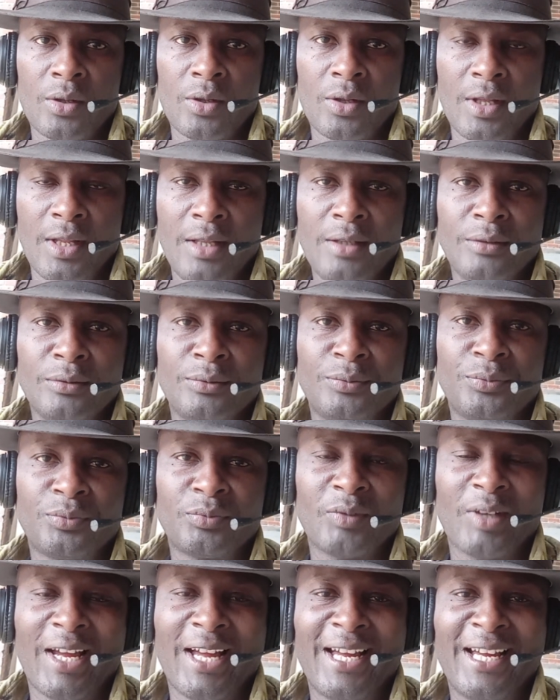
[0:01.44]
Hello,
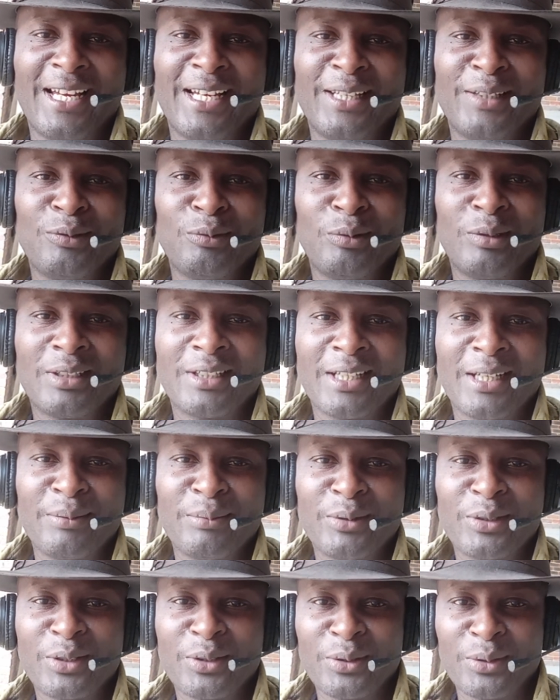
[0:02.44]
and
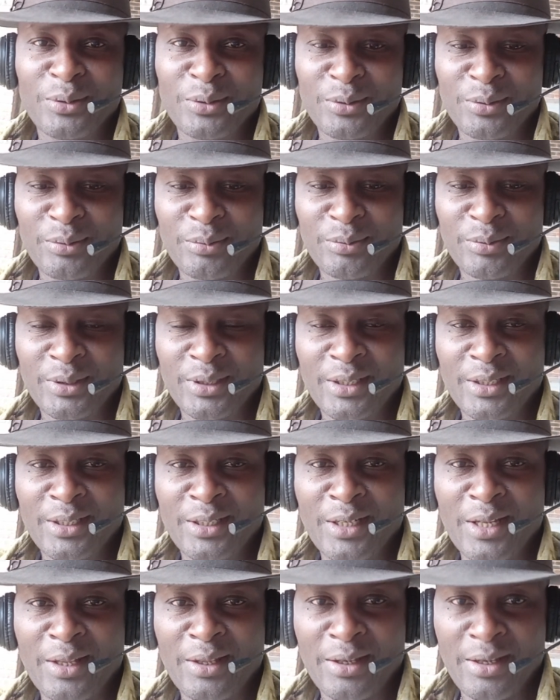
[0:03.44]
welcome to yet
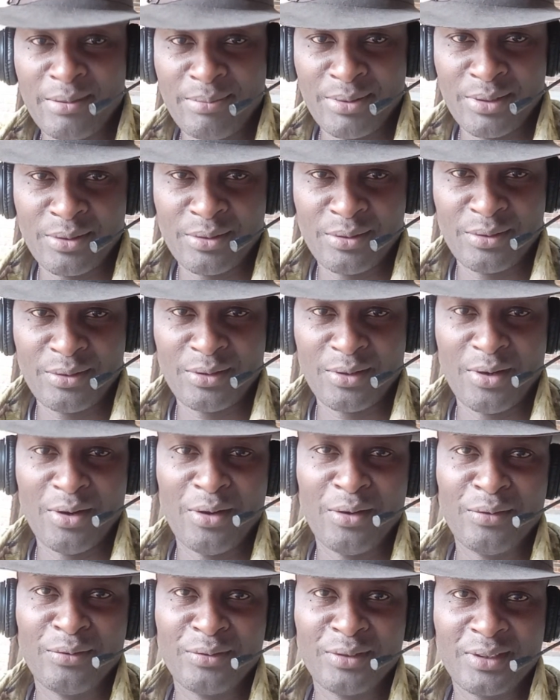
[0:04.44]
another episode
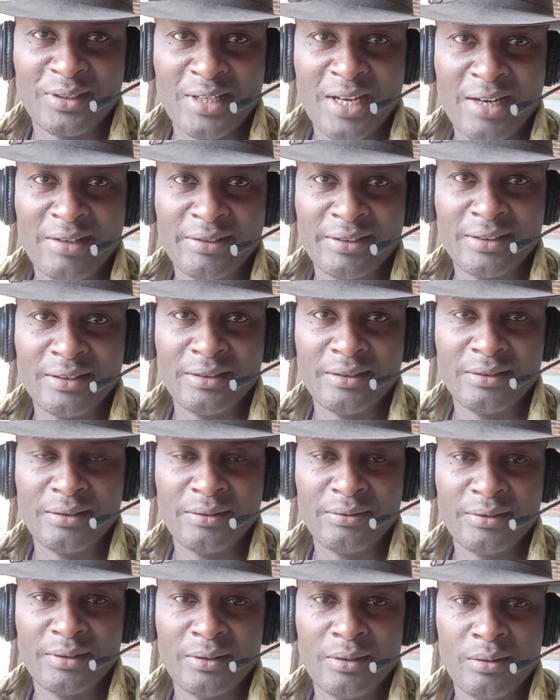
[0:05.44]
of the Diary
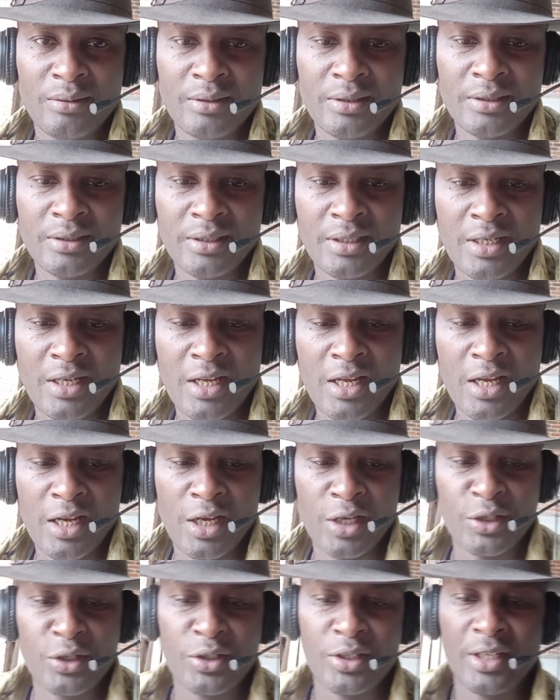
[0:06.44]
of a Lawyer.
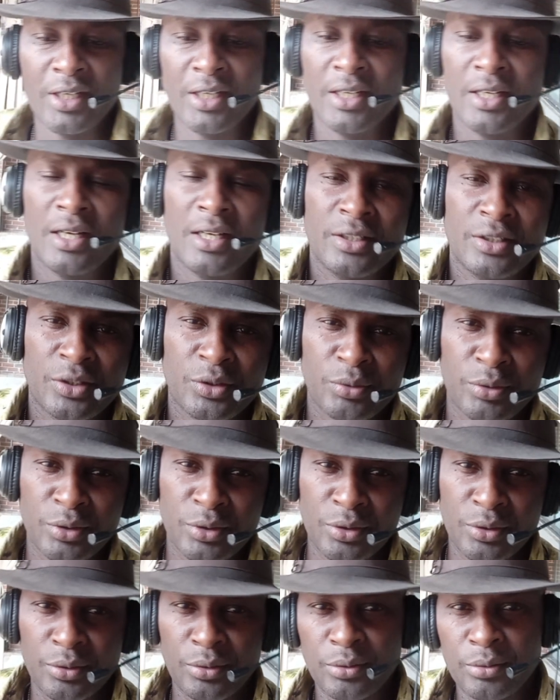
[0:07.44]
And today, I just want
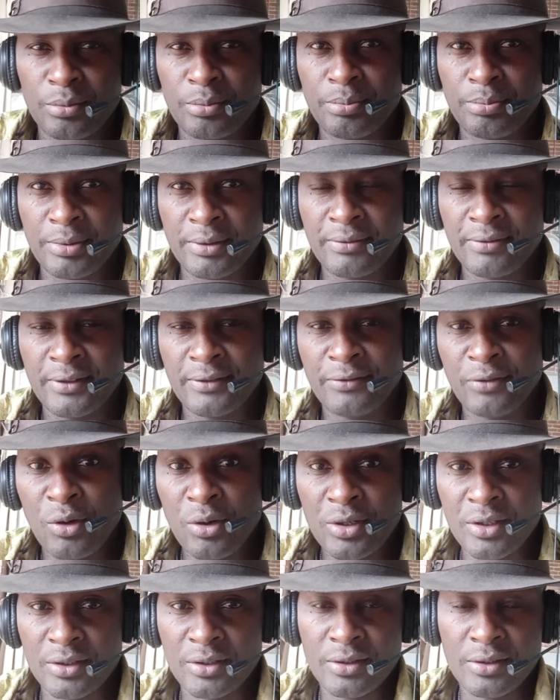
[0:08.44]
to briefly
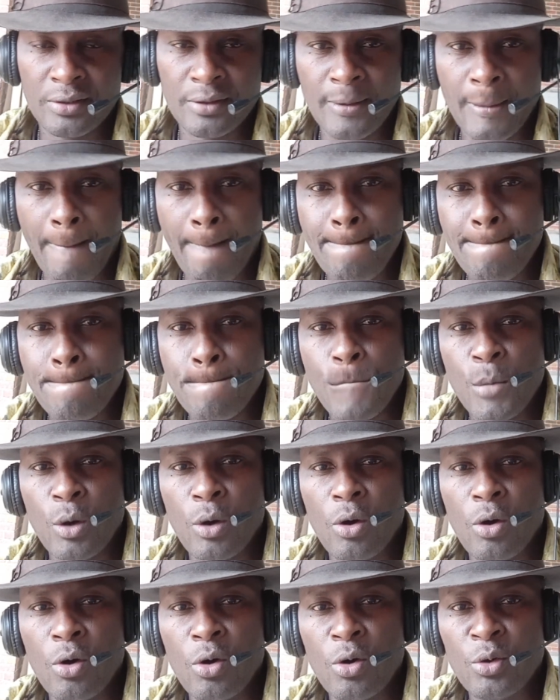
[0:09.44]
focus
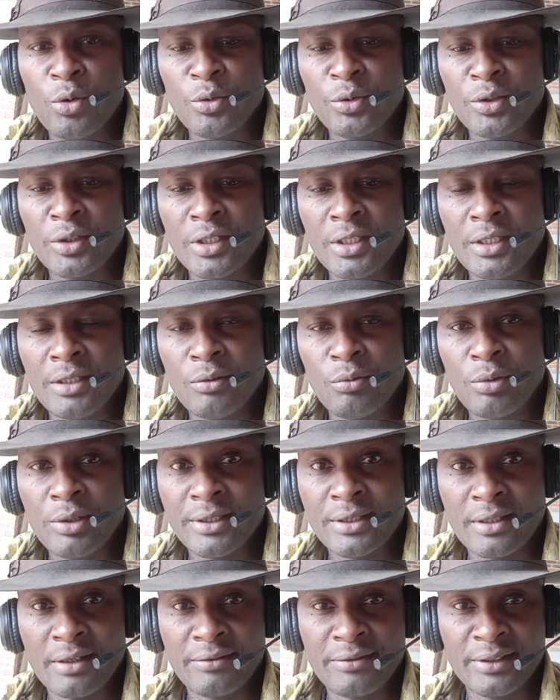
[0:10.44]
on the
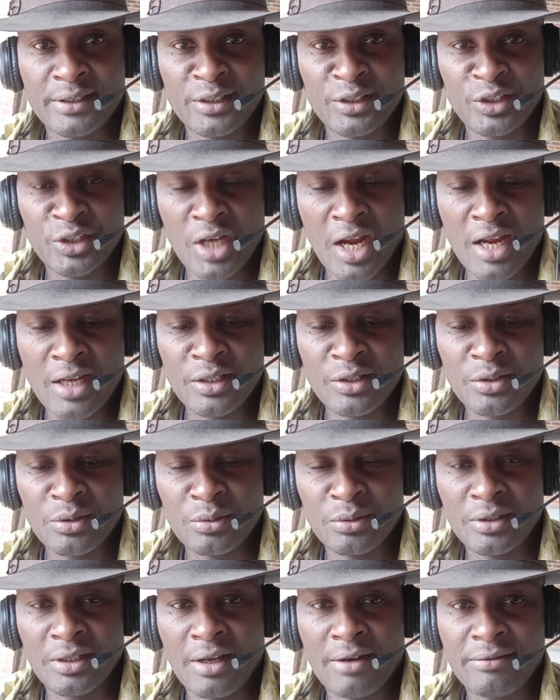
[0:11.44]
West African giant
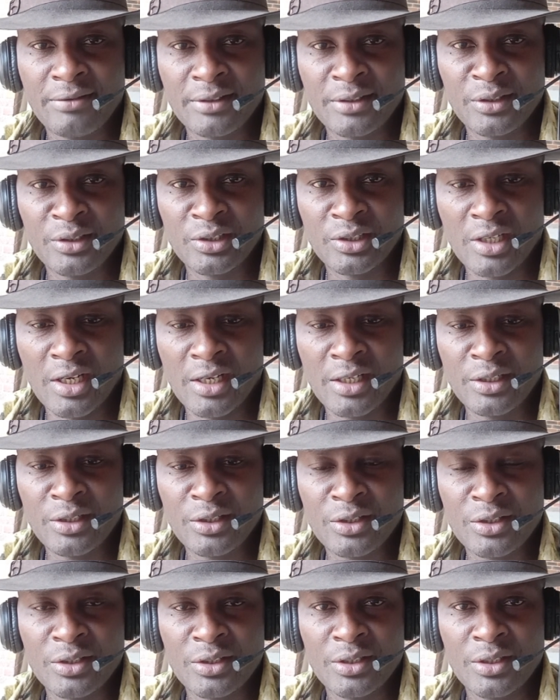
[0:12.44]
or the African
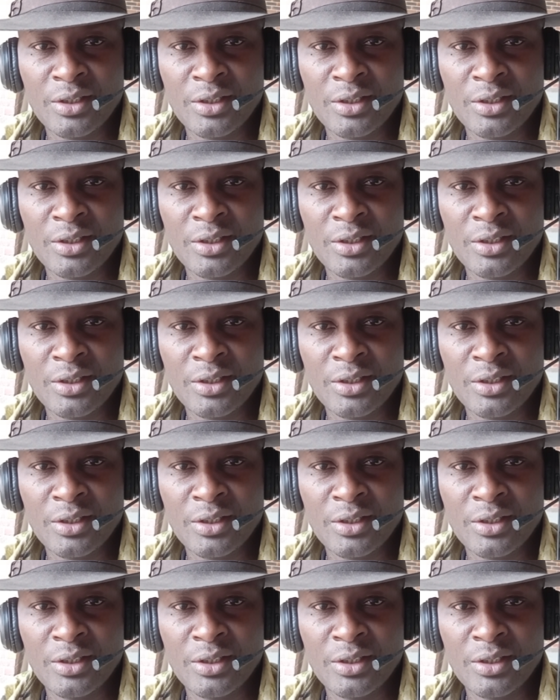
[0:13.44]
giant,